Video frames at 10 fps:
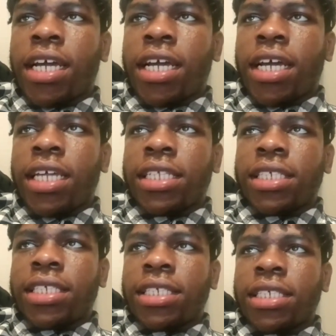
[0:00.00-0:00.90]

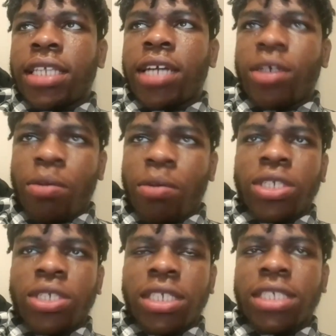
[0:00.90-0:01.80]
there are
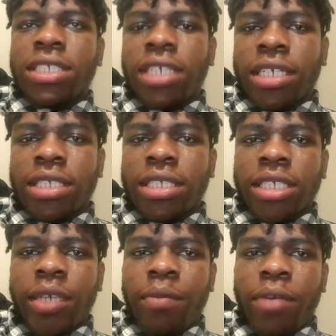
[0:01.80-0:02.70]
opportunities, yes,
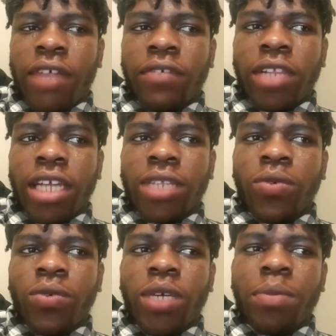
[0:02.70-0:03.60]
but I feel like the
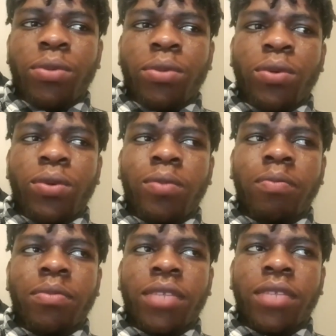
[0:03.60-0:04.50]
way people
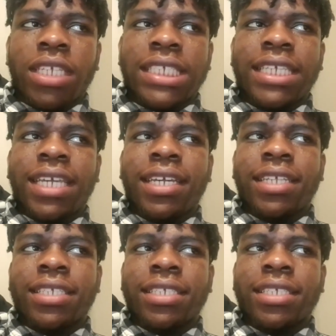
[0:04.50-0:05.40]
say it
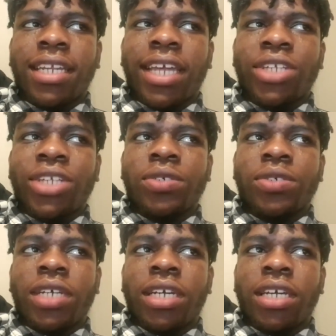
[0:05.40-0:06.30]
in
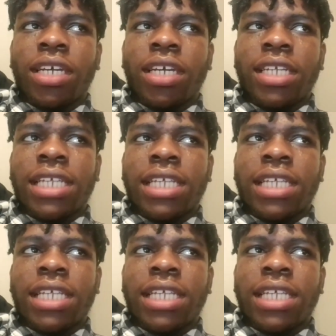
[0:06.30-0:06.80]
Nigeria, it's